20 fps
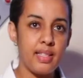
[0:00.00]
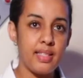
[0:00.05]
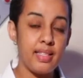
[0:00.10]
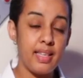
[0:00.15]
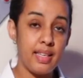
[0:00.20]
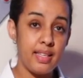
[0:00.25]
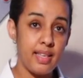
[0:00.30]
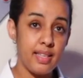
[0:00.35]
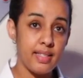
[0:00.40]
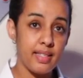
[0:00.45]

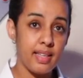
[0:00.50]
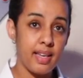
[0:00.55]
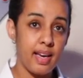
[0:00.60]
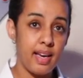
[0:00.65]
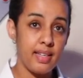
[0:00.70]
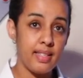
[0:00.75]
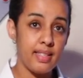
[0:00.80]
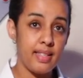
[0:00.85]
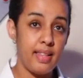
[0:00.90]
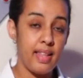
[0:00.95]
CT
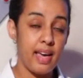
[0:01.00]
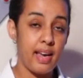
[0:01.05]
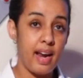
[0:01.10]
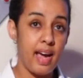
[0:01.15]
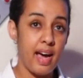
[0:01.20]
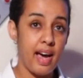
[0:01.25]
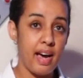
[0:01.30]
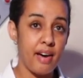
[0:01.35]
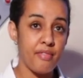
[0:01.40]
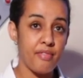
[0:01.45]
scans that
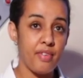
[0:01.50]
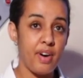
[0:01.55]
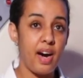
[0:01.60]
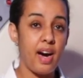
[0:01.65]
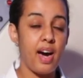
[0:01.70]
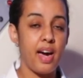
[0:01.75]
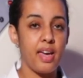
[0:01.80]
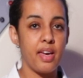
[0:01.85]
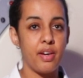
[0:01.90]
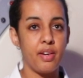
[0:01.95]
have
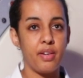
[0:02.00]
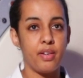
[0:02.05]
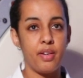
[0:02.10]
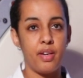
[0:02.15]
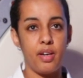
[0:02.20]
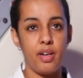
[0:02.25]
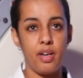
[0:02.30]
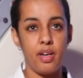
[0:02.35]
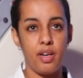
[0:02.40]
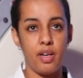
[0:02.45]
higher
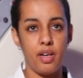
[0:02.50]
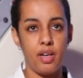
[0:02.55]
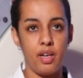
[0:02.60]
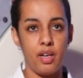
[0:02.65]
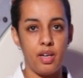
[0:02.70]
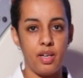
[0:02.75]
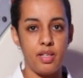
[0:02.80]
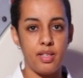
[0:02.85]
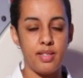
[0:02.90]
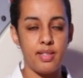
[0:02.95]

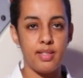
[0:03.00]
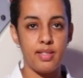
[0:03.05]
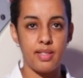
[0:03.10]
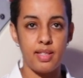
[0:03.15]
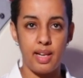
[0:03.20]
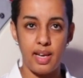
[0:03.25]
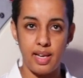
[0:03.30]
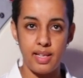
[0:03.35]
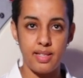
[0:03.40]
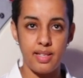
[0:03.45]

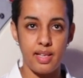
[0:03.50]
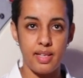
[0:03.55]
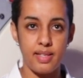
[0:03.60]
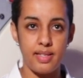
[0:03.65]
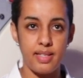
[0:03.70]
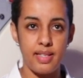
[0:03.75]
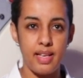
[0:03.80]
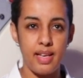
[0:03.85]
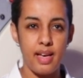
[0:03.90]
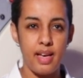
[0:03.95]

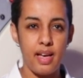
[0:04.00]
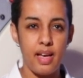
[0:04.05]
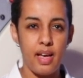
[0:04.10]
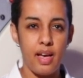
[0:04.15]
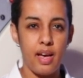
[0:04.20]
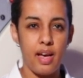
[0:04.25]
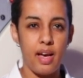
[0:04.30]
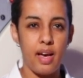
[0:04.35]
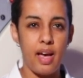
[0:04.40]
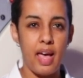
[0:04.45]
slices
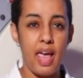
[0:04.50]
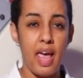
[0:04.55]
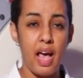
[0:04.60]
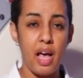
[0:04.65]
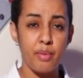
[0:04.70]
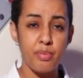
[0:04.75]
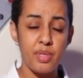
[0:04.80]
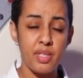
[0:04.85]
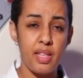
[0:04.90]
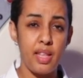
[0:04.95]

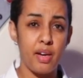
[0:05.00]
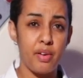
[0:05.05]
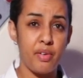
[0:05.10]
helps the